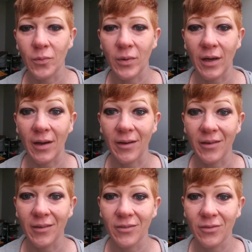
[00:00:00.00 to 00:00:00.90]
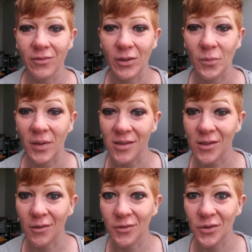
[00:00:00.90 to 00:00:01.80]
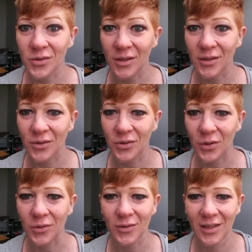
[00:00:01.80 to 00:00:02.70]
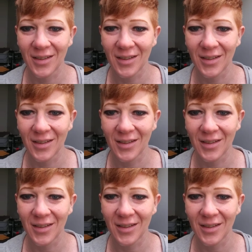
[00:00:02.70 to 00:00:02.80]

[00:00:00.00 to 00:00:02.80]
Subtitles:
When I feel myself losing control,